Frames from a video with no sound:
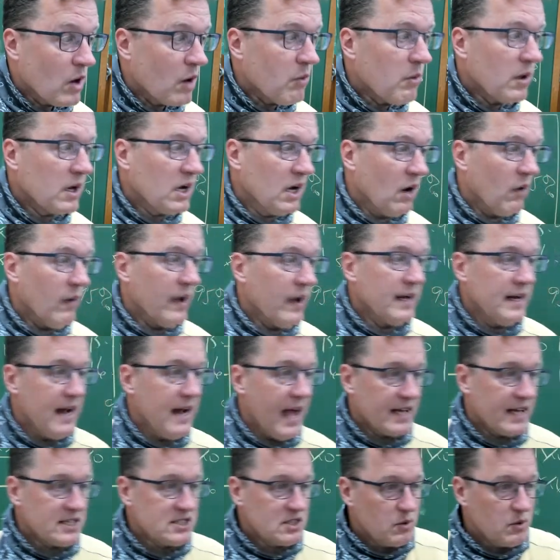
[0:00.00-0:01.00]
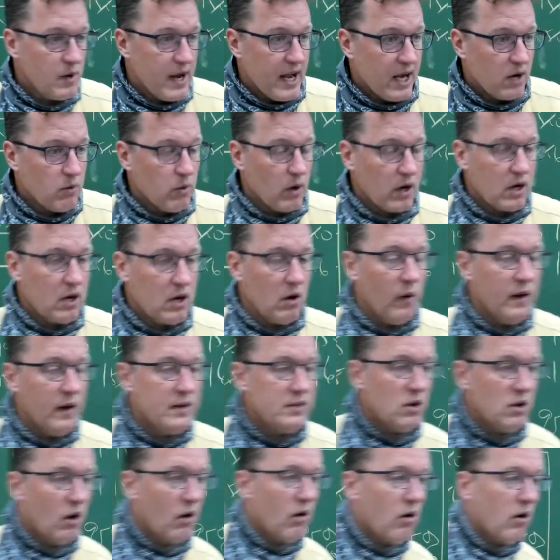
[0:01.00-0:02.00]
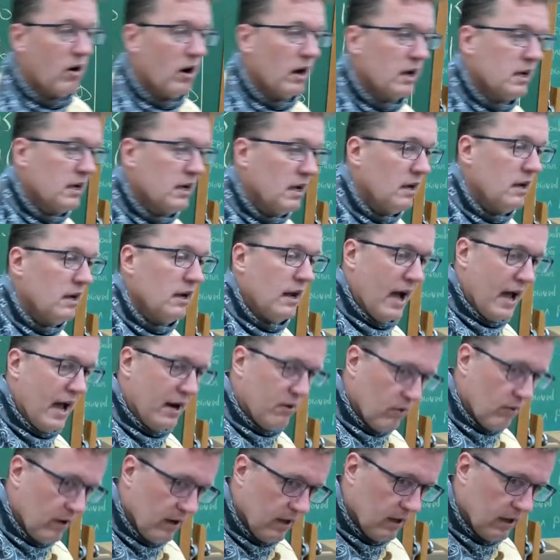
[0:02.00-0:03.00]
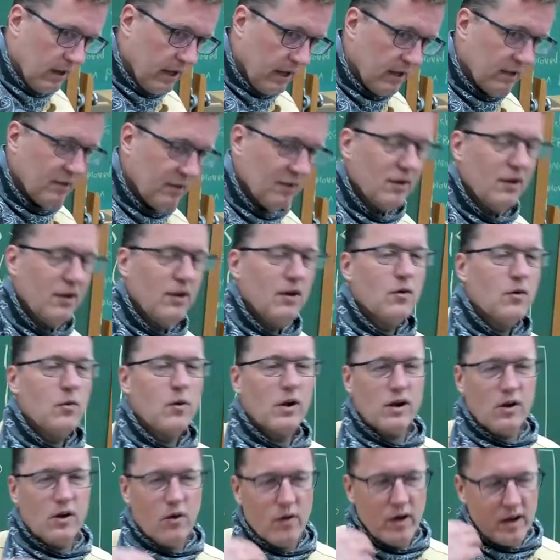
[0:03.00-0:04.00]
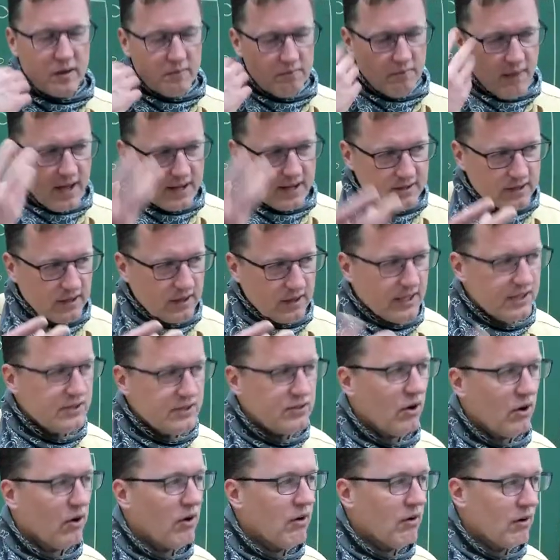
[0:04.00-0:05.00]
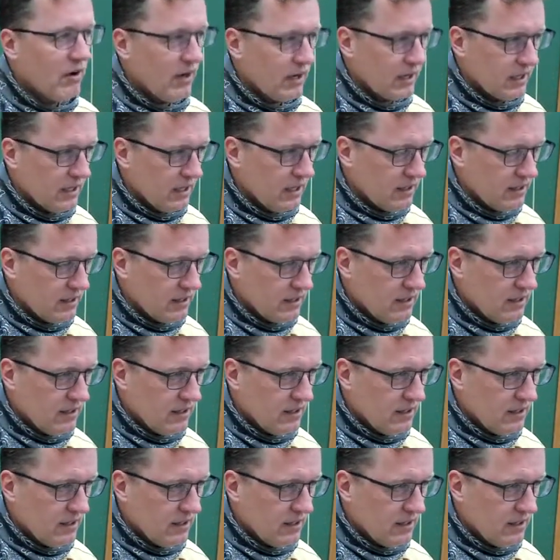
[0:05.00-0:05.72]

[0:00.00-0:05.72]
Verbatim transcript: where we're going next week. We're going to Oregon, not really. We're going mentally to Oregon.